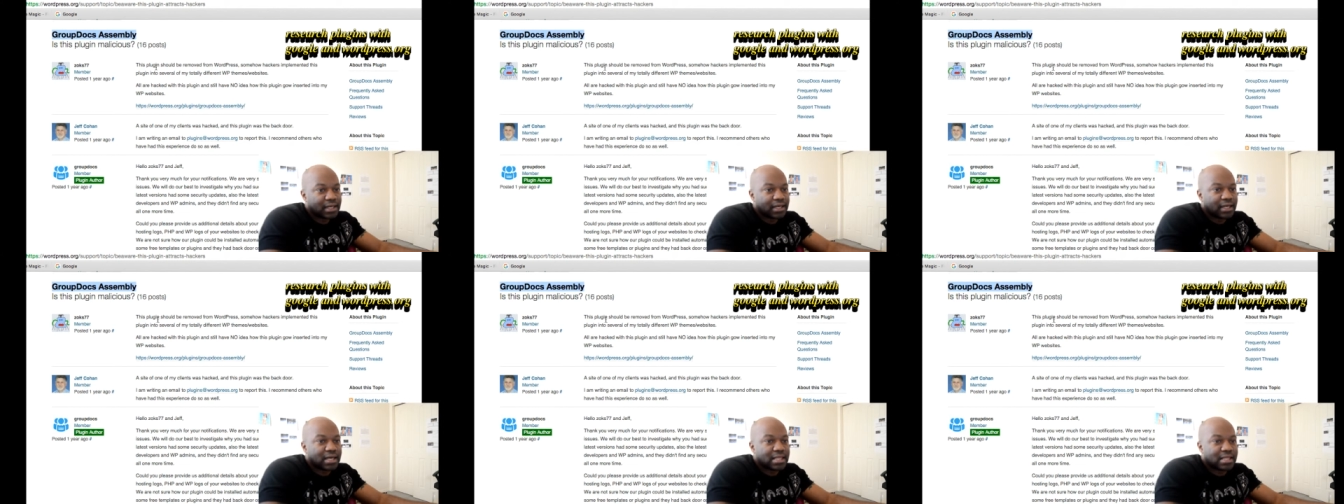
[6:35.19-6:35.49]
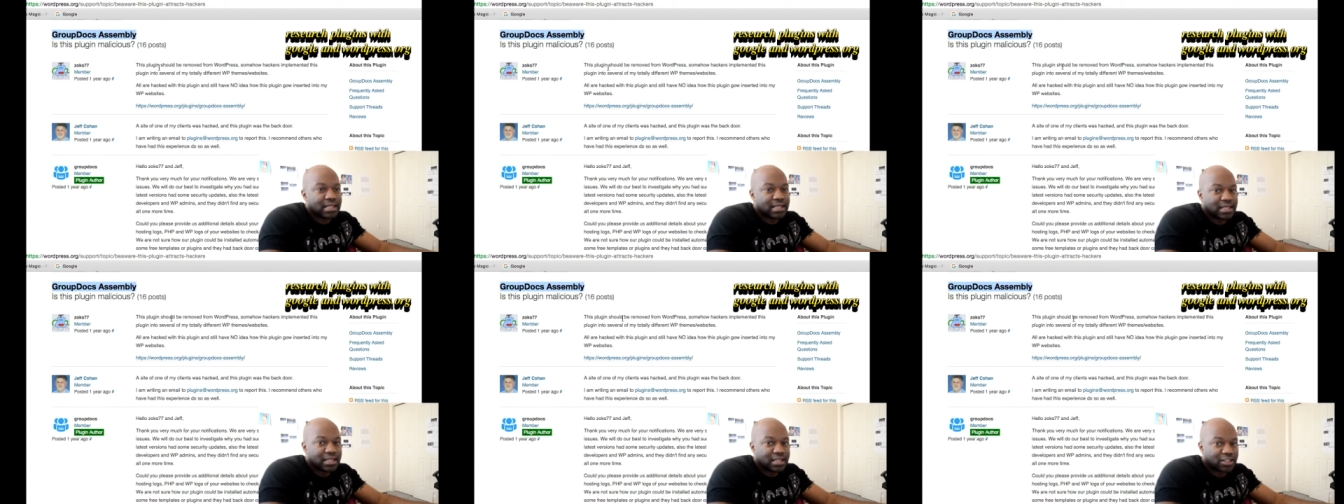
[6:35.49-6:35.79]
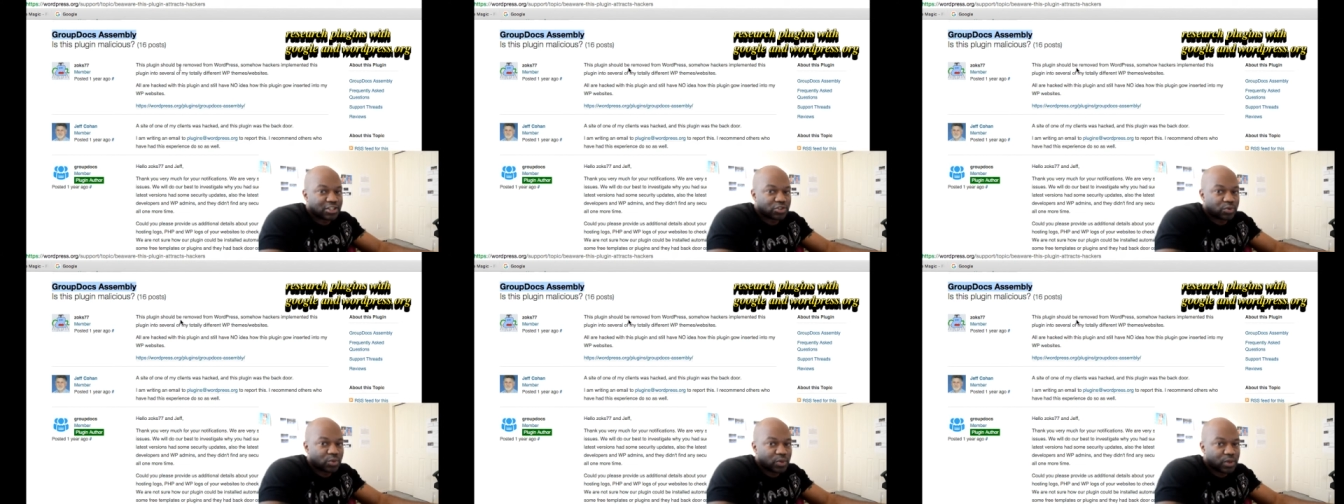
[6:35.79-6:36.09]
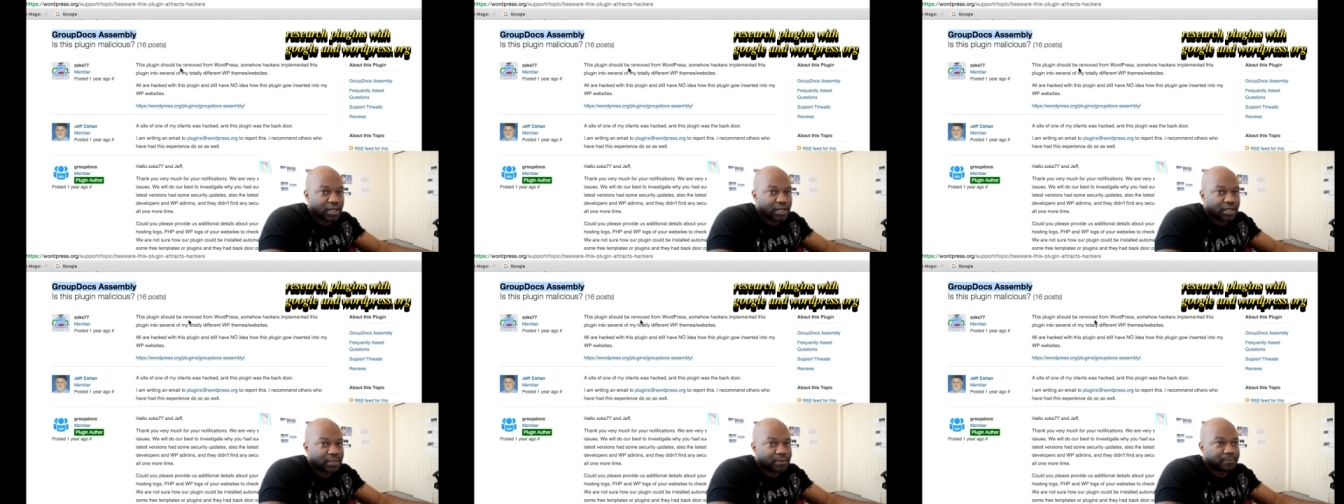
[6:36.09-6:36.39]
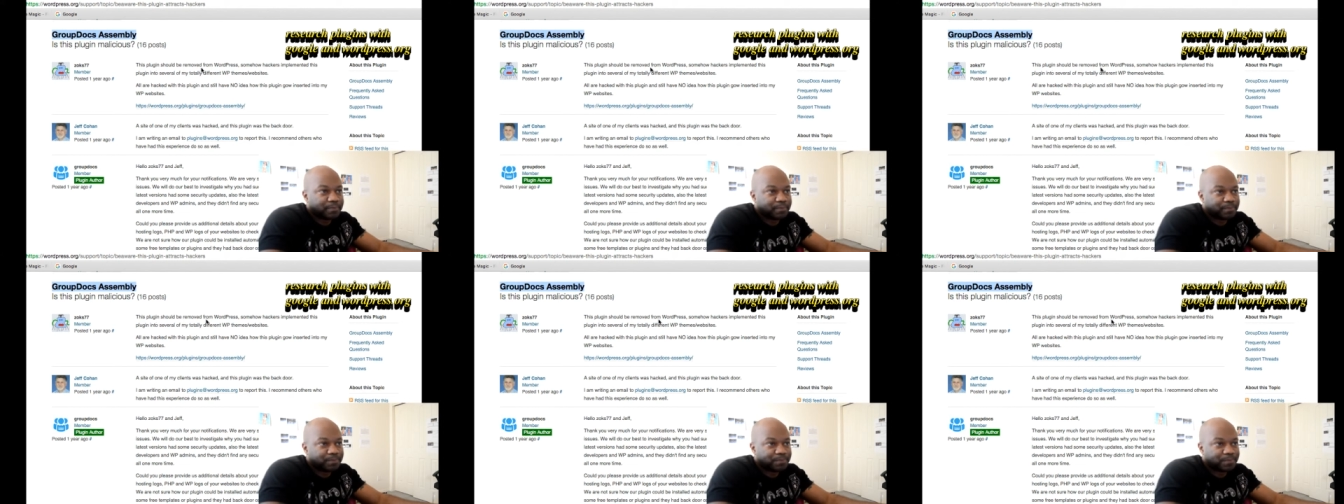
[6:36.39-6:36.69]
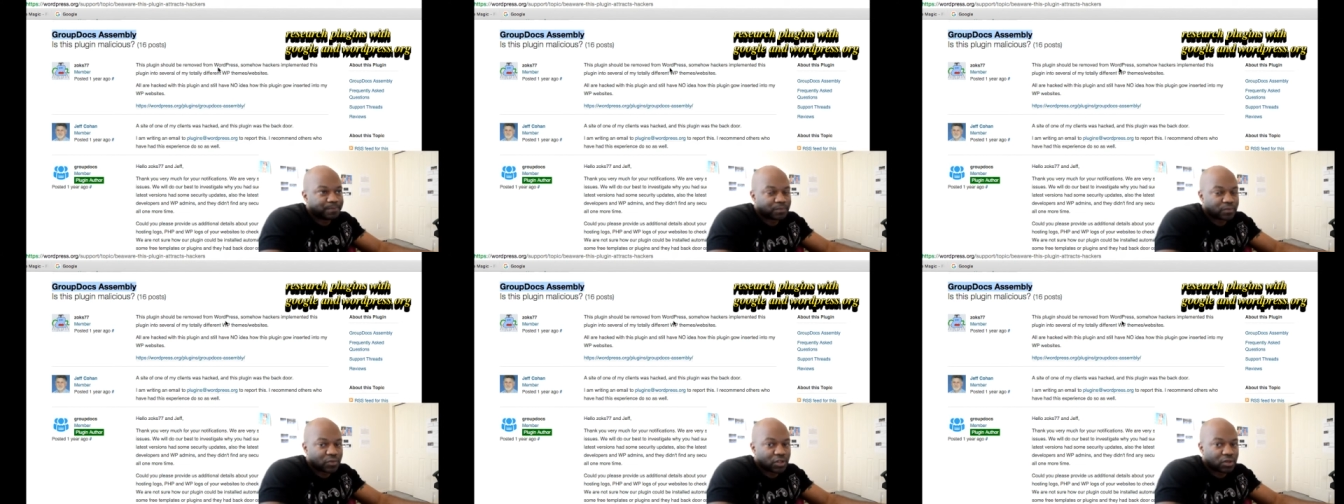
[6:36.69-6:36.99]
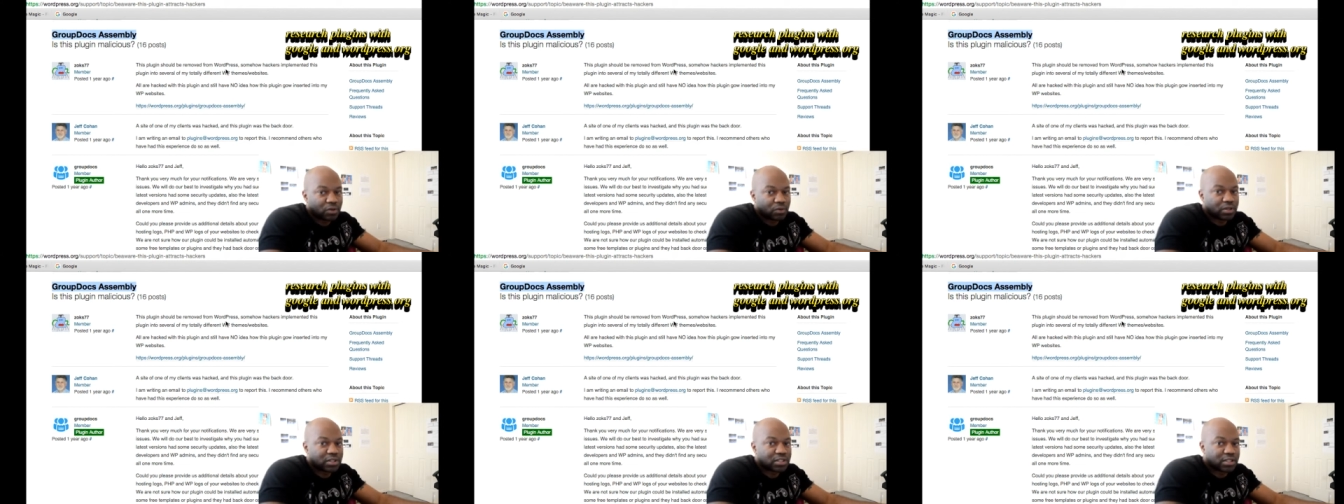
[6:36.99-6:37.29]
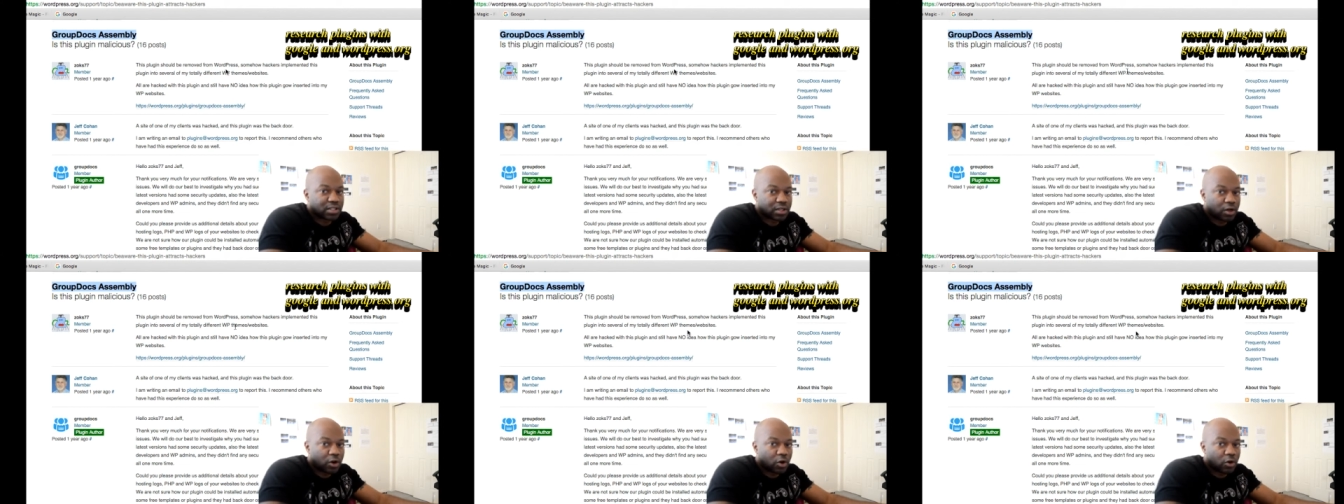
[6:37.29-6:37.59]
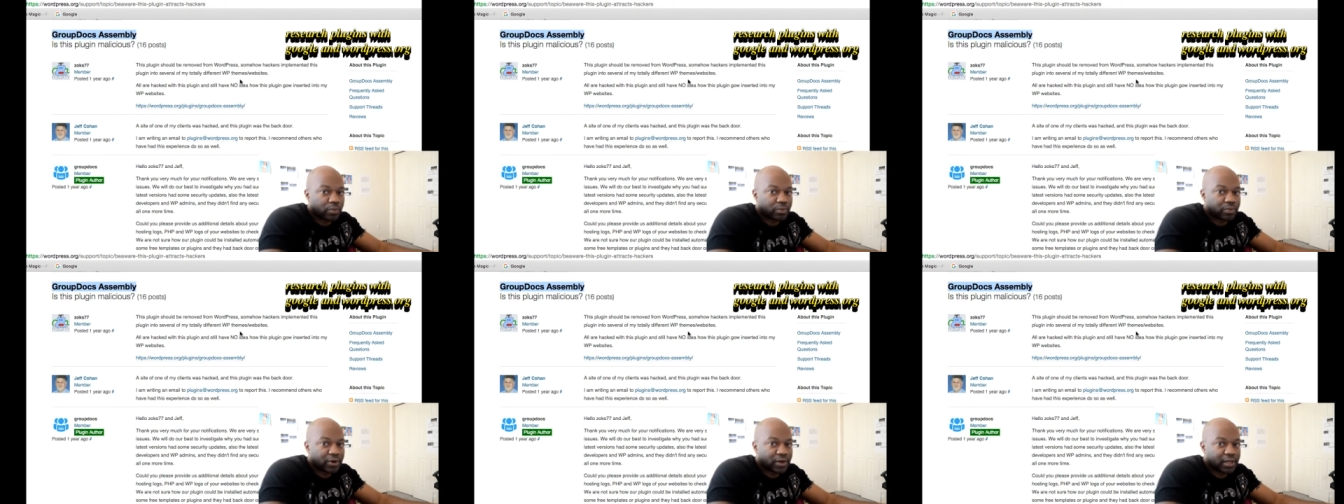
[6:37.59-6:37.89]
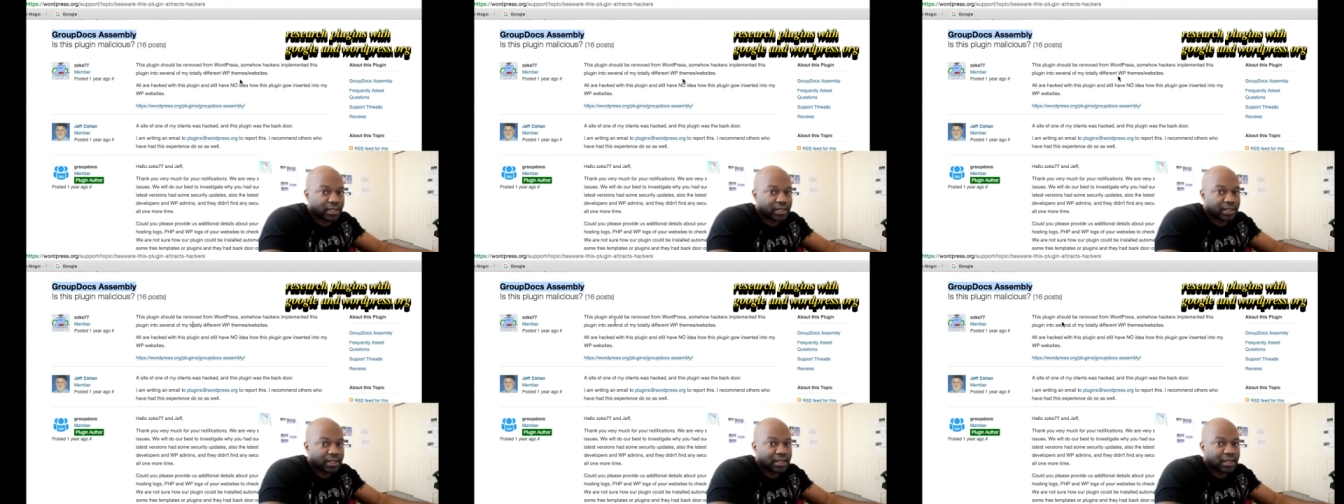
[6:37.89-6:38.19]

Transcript: And this one was the culprit.